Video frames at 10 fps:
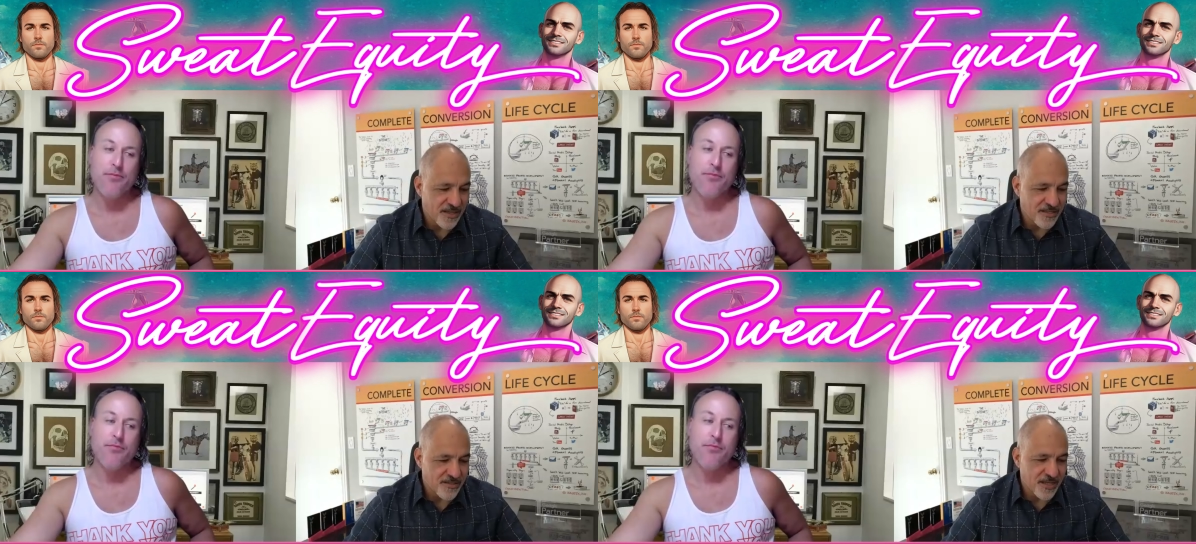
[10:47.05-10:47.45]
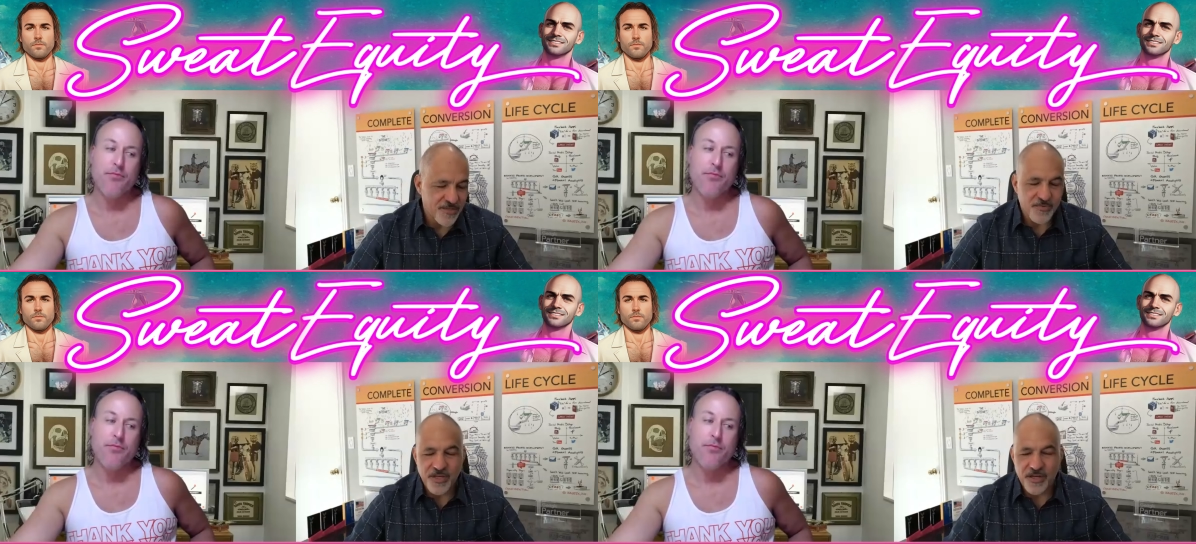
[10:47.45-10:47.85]
Speaker 1: that's
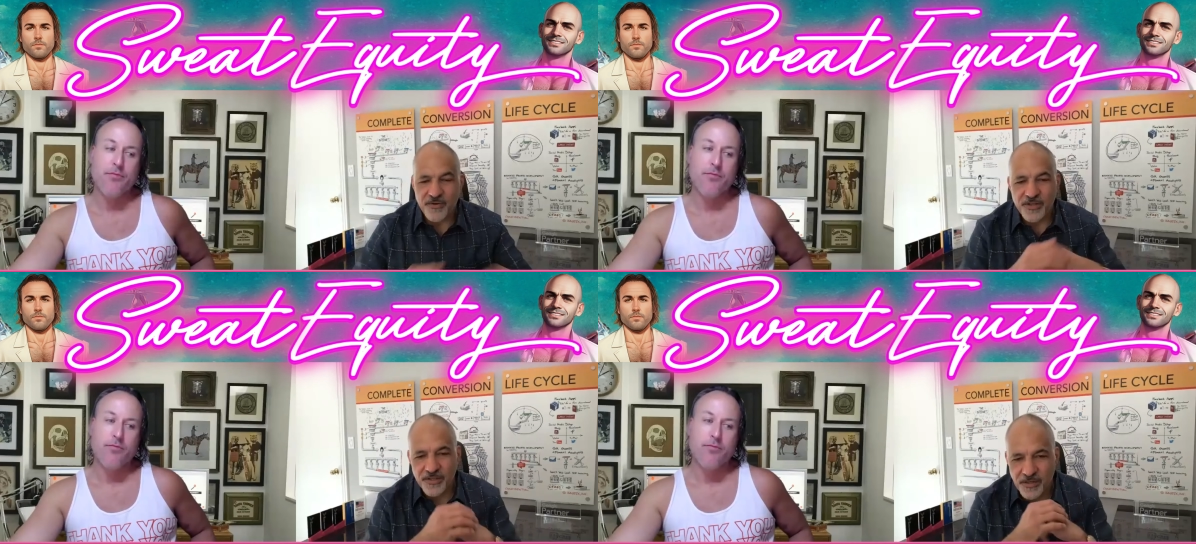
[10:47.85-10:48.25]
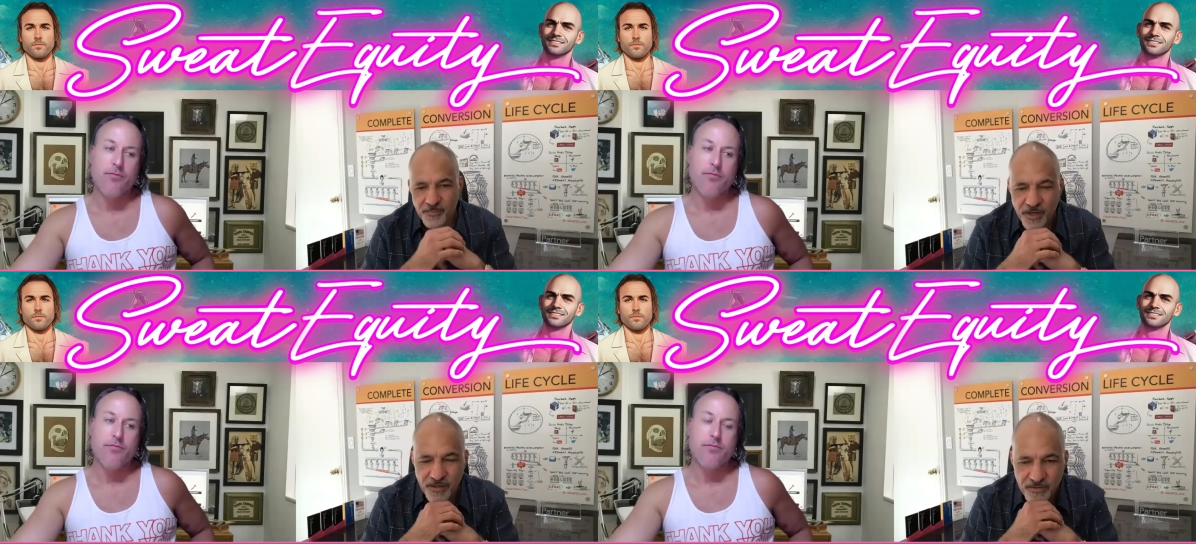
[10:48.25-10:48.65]
that's what's ironic
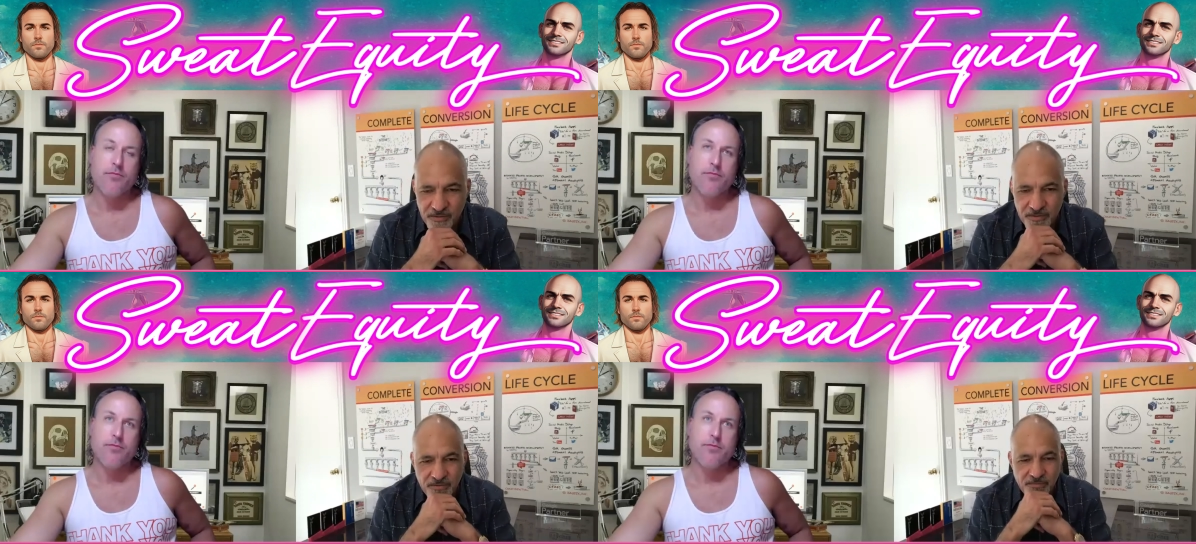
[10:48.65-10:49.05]
about